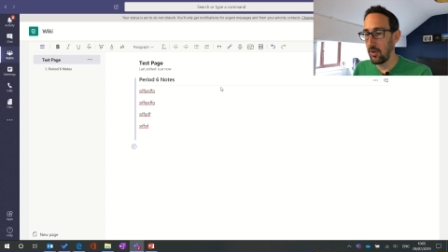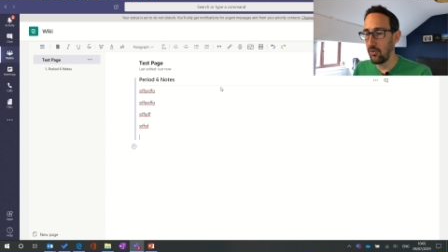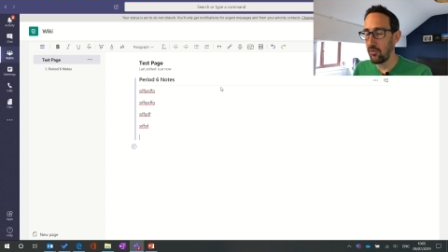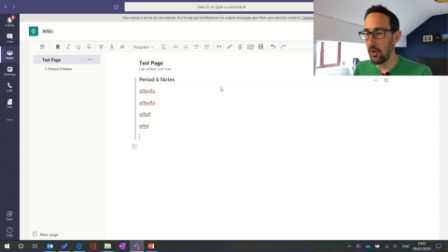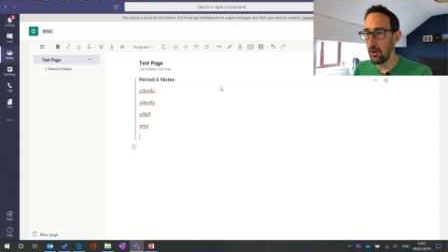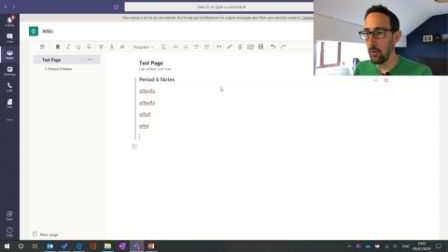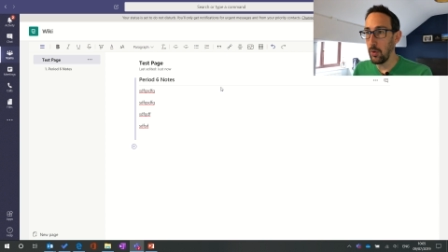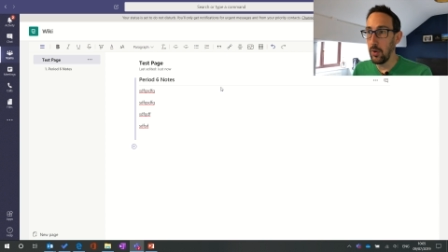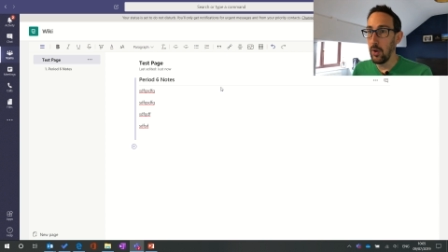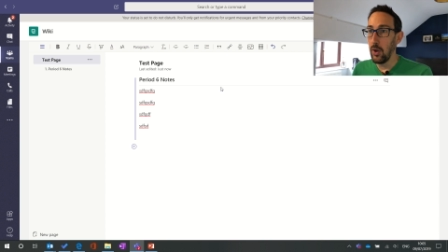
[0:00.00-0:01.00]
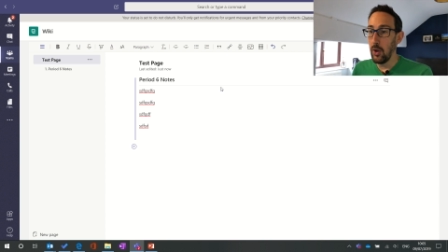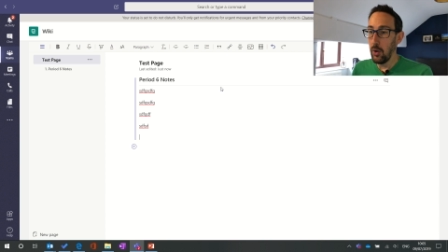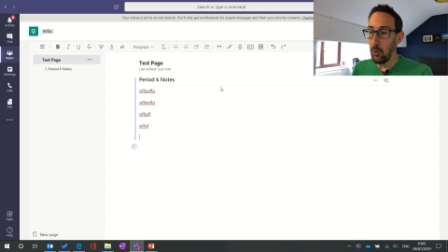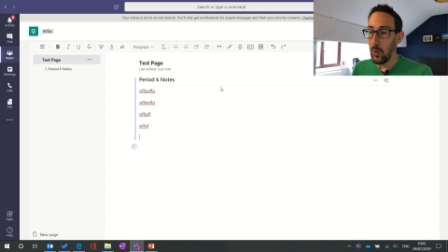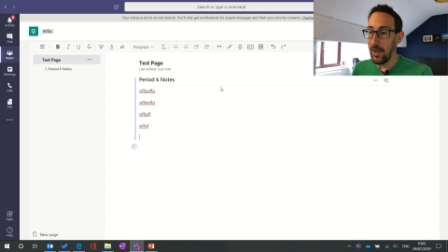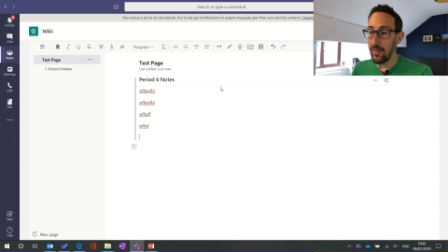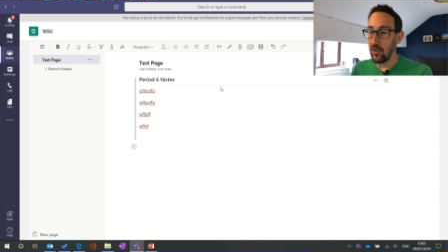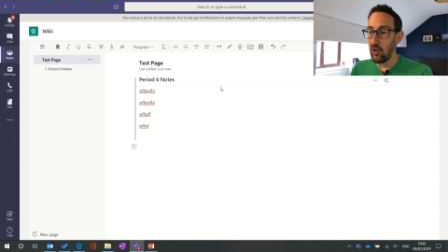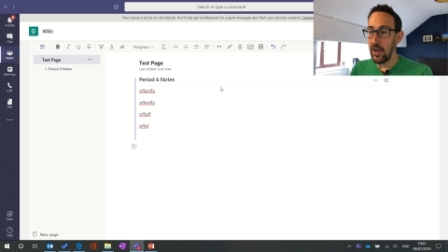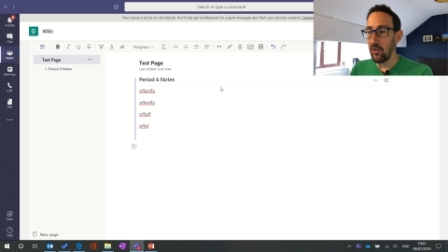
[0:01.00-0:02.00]
So where the
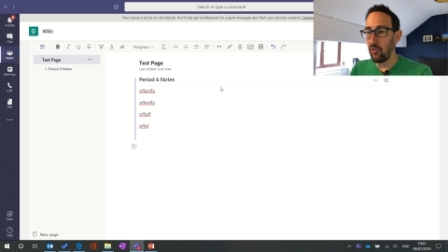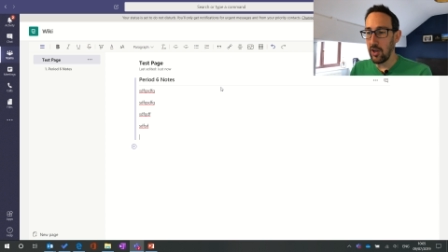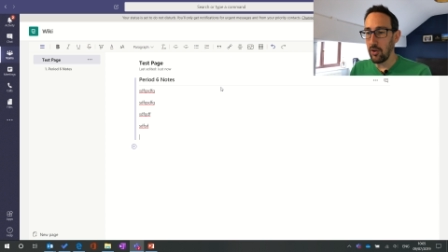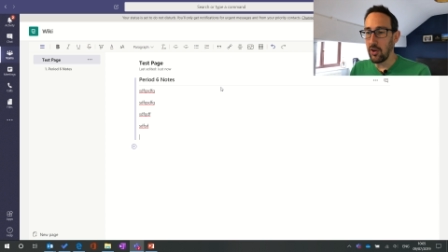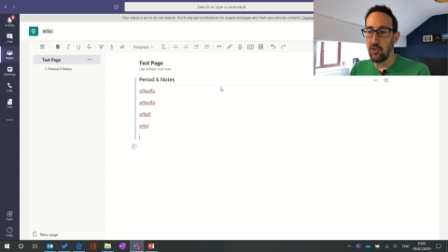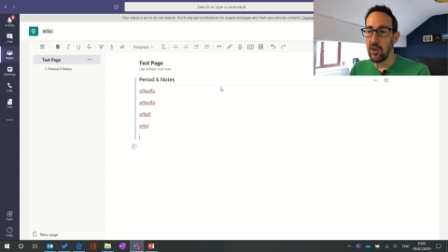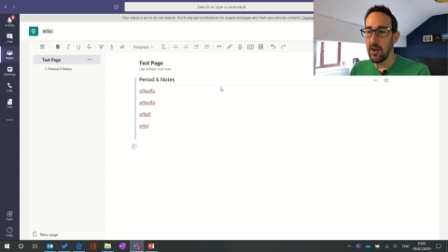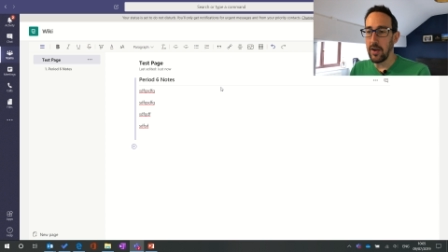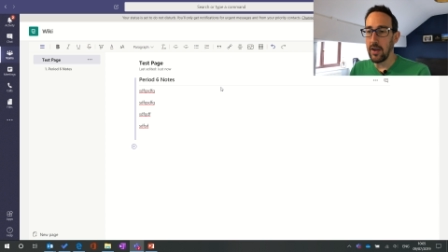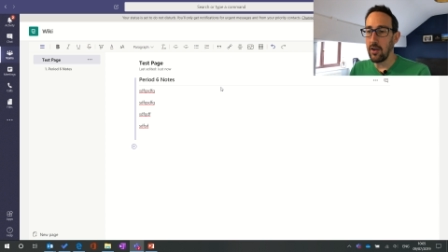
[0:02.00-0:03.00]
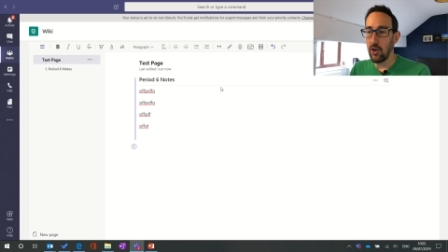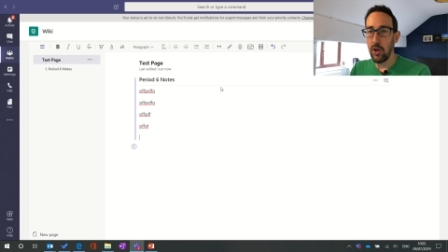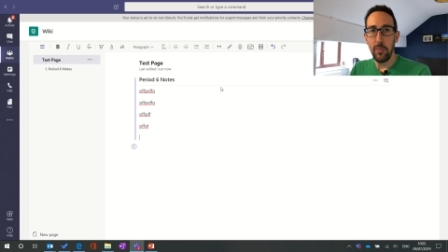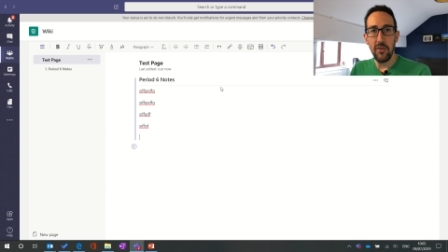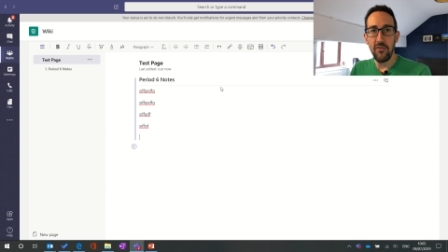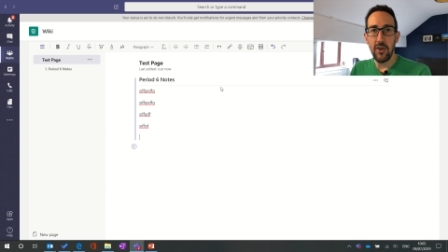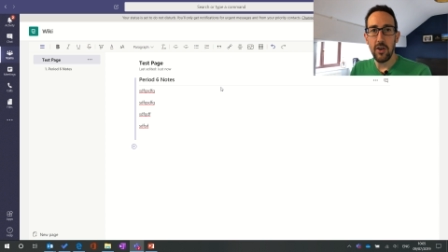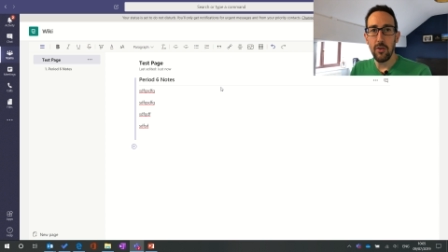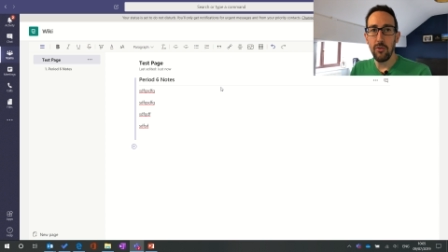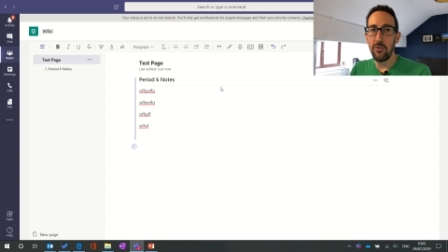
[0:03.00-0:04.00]
chat's really good at sharing a couple of
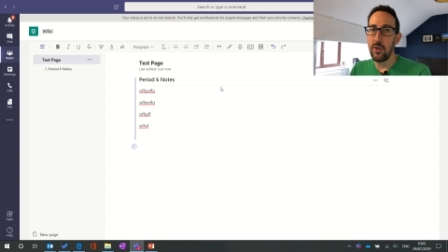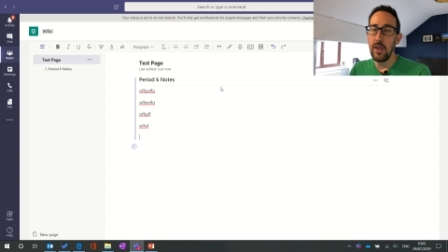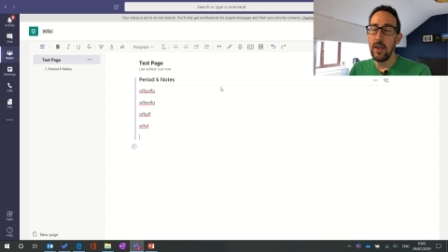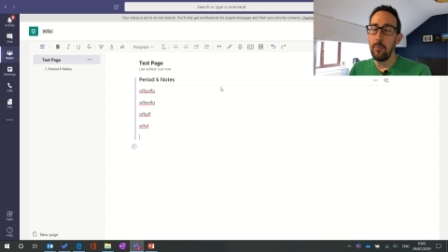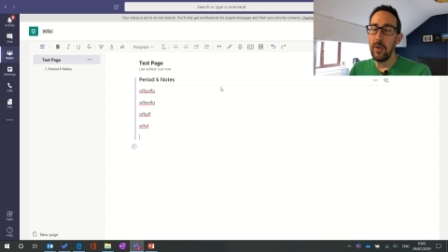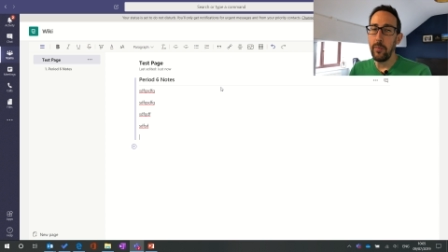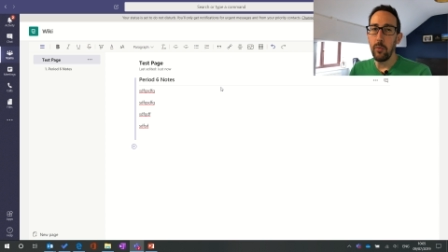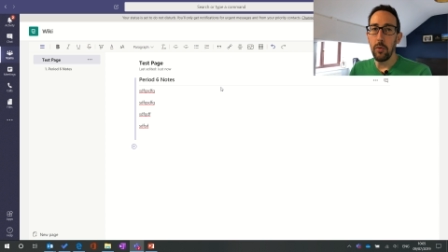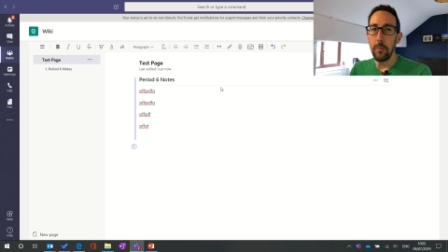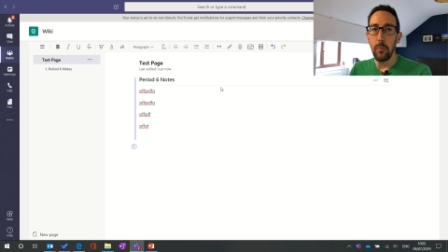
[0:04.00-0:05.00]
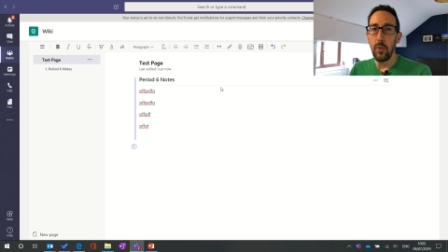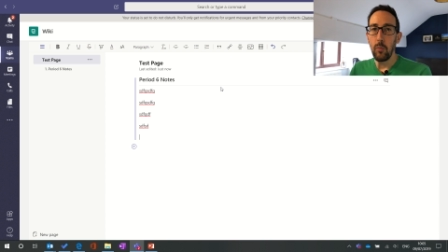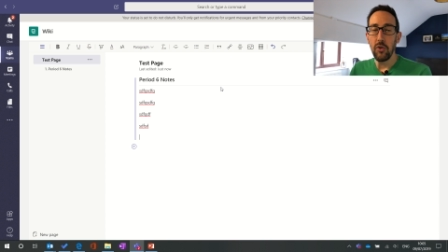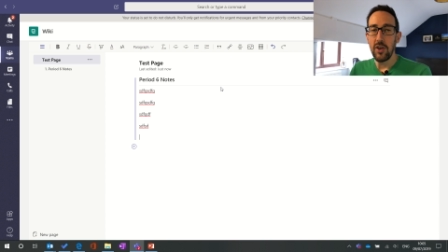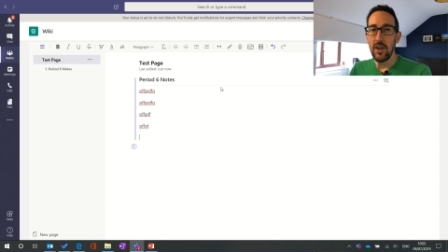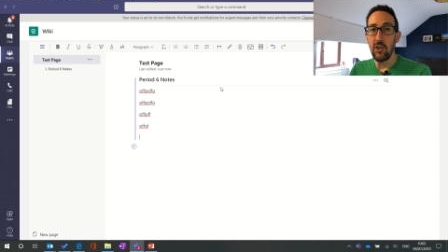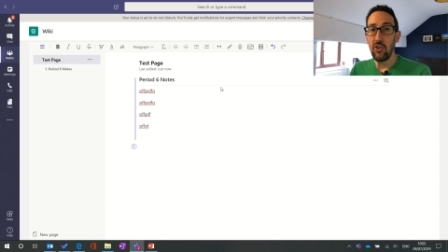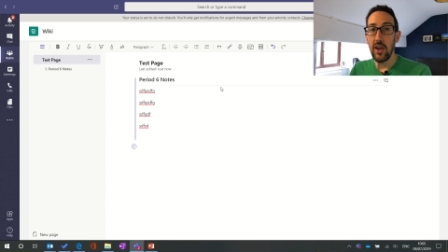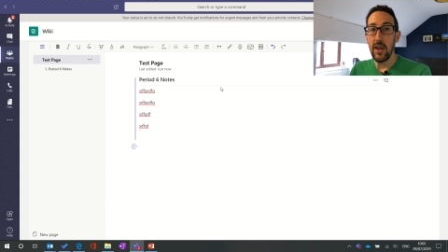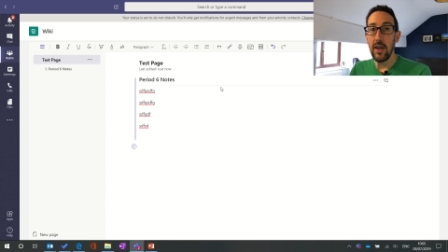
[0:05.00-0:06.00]
files, people have been wanting to
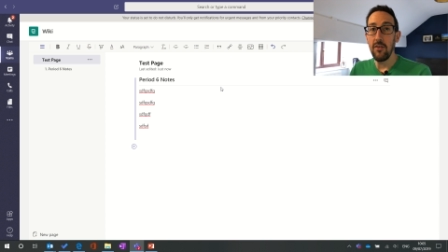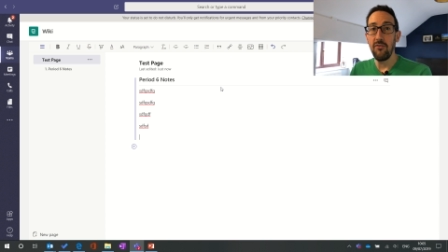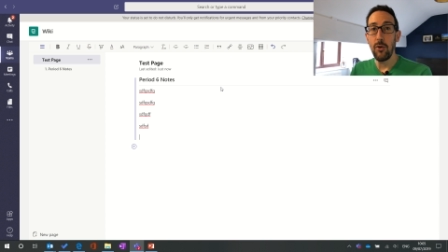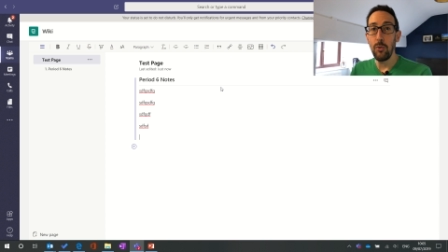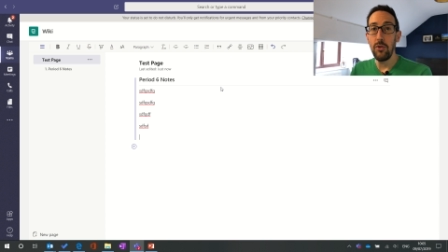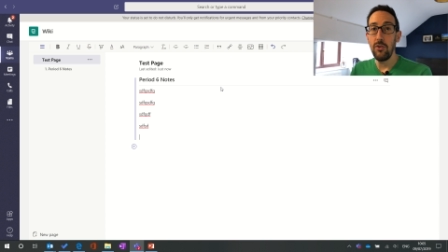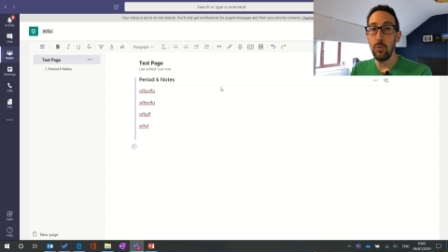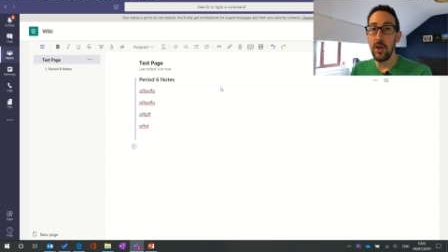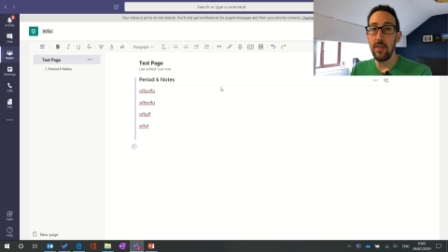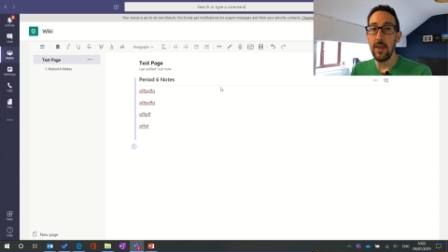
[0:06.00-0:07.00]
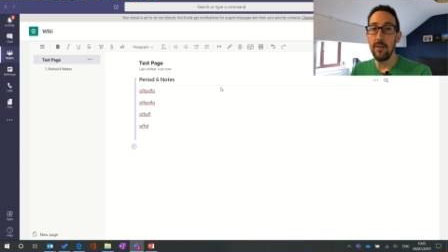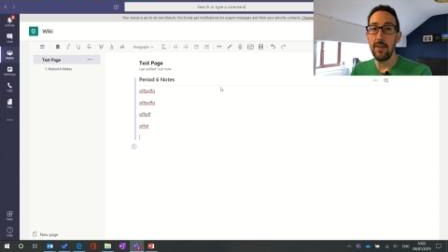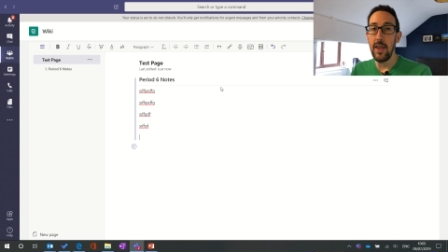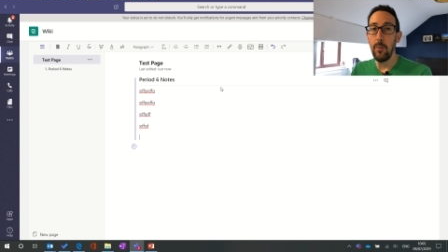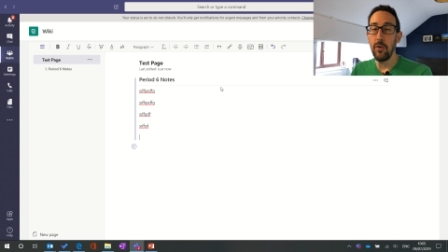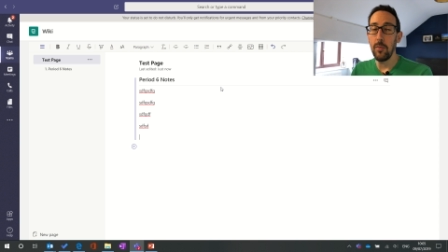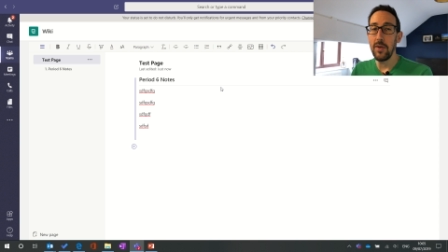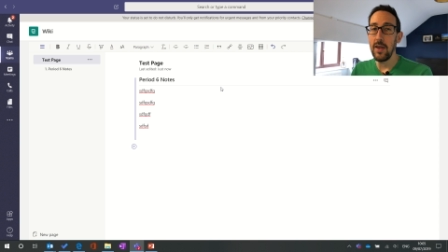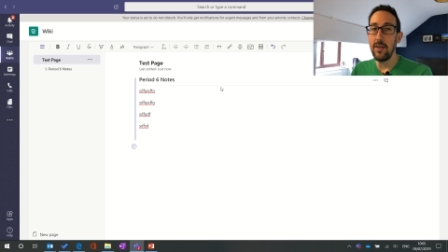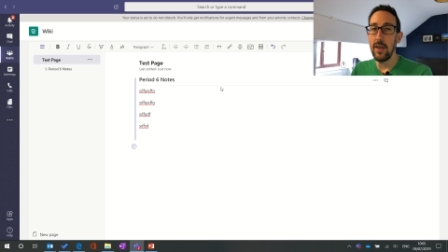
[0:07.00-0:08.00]
share folders where things keep it
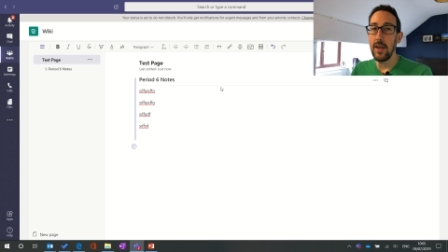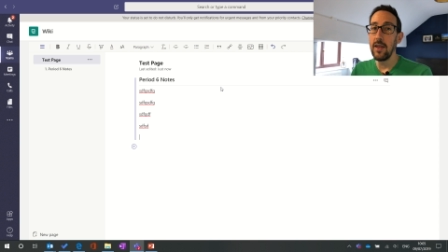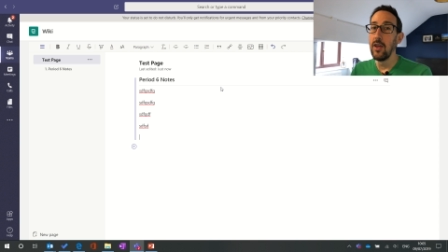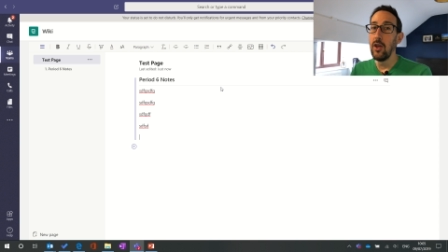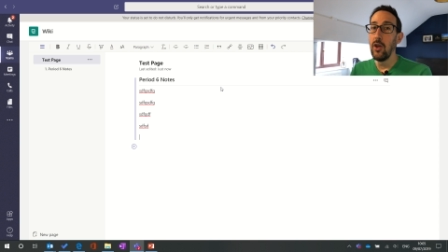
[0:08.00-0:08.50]
updating,